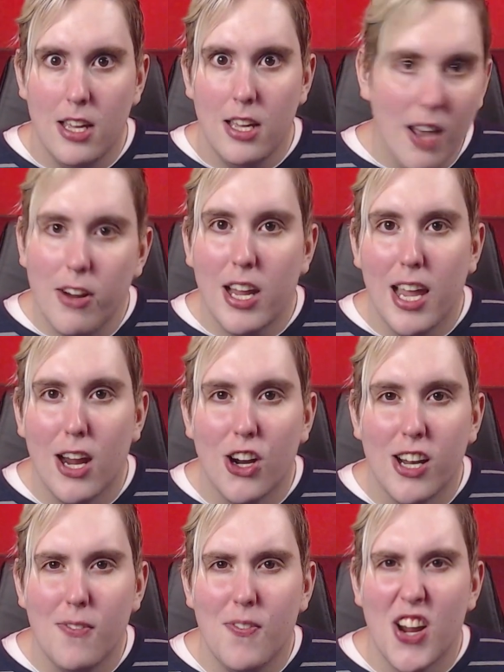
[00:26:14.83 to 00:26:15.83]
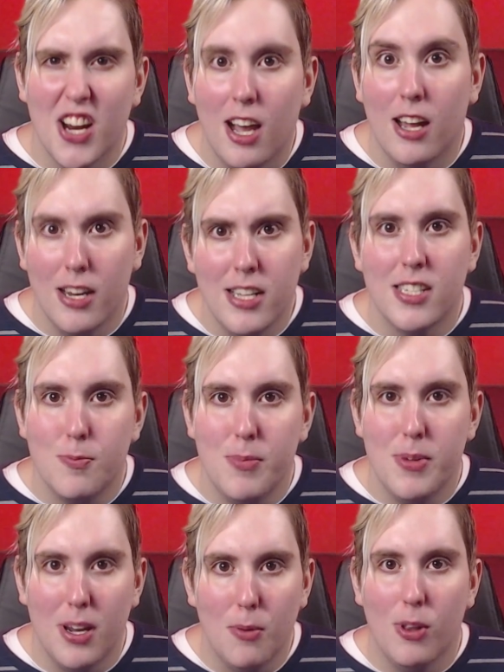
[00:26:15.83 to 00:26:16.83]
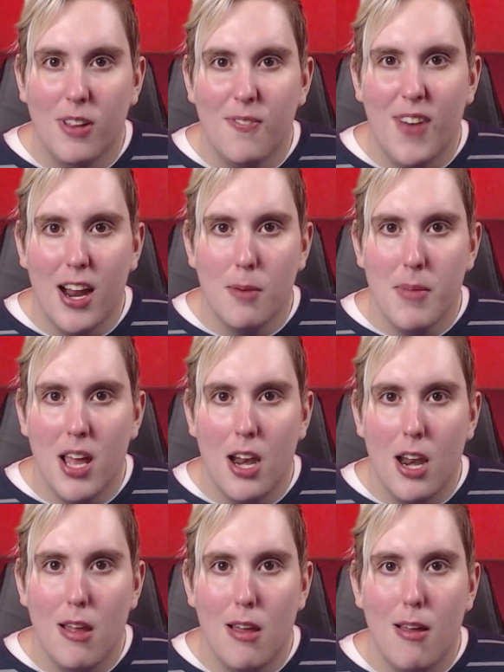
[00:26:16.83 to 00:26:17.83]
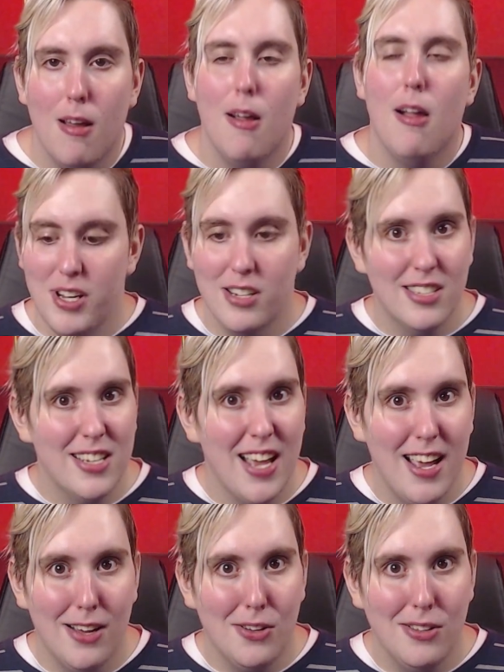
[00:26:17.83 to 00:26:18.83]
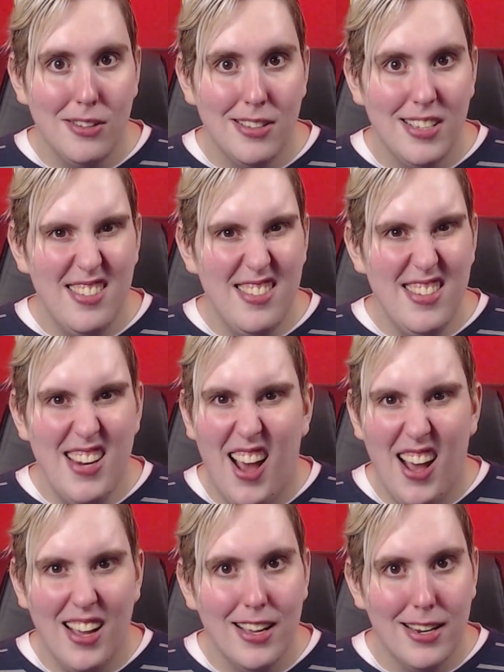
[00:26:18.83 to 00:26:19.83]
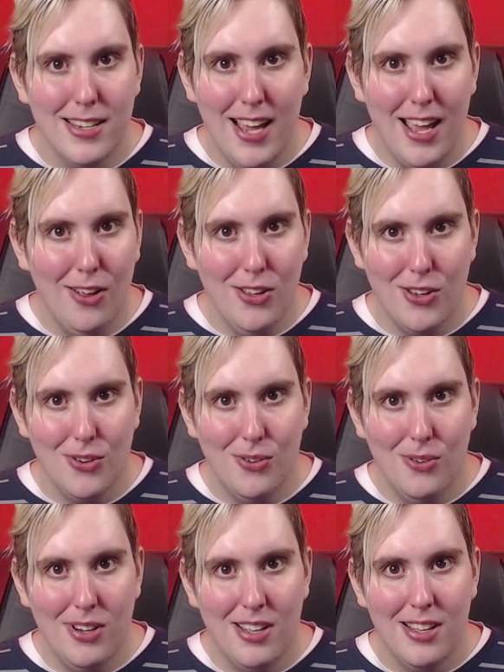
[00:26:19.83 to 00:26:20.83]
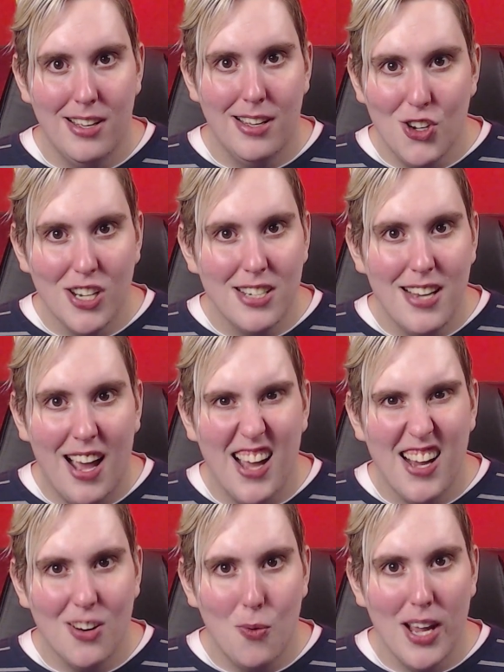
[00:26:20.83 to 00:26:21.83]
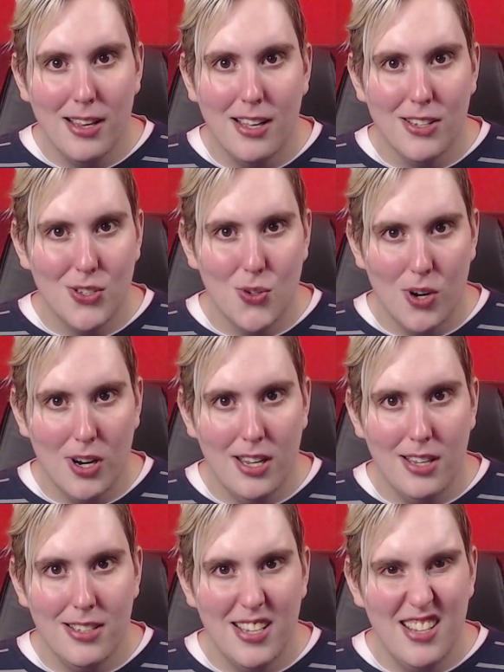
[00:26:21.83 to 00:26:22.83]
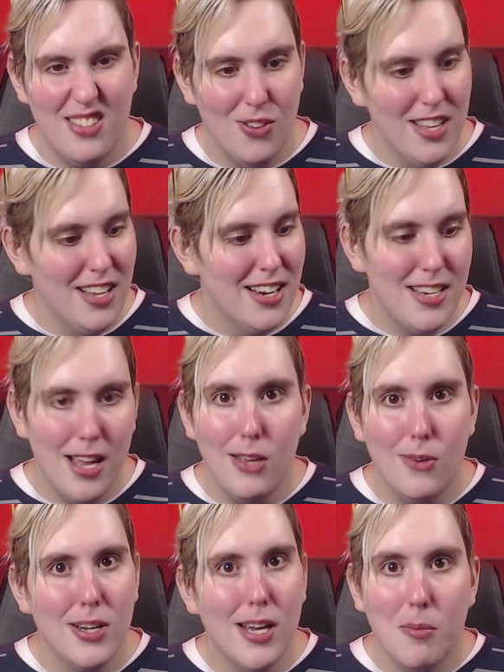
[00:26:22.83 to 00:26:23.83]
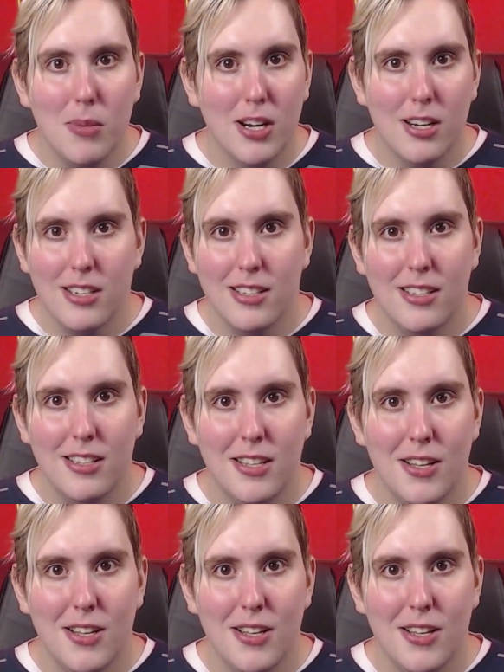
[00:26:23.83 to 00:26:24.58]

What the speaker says: We have our Karen in a very unhospitable environment. But your scale is not going to tell you your entire weight loss story. It's only going to tell you a number.